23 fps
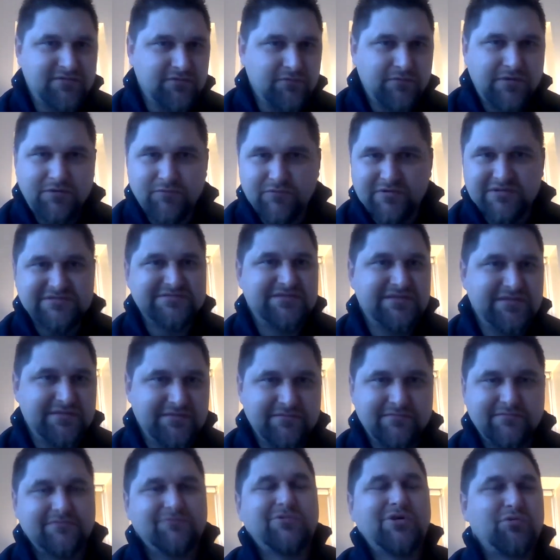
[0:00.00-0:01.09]
So what was
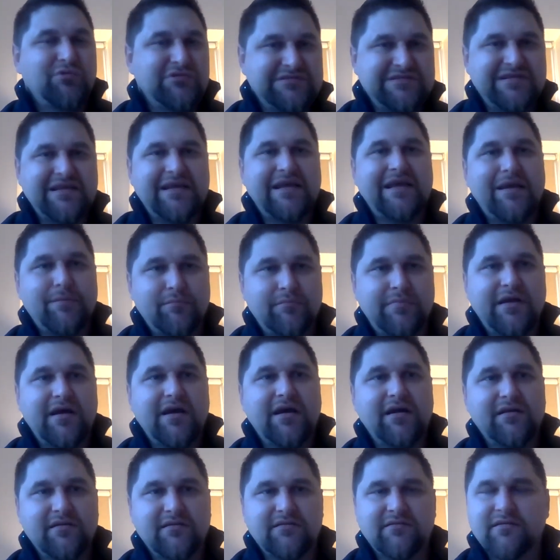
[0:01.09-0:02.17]
the aim
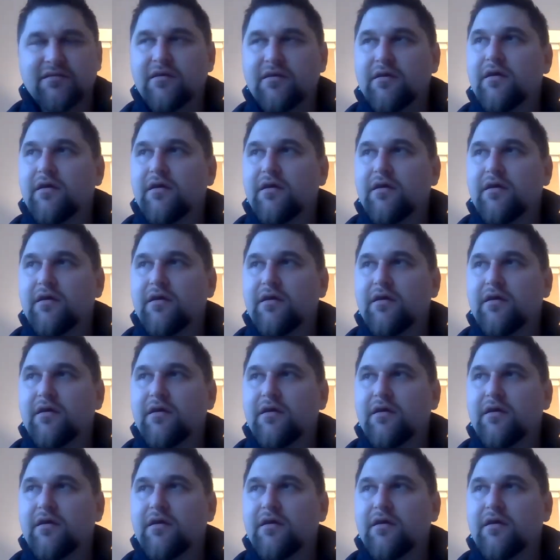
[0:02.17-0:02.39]
behind it?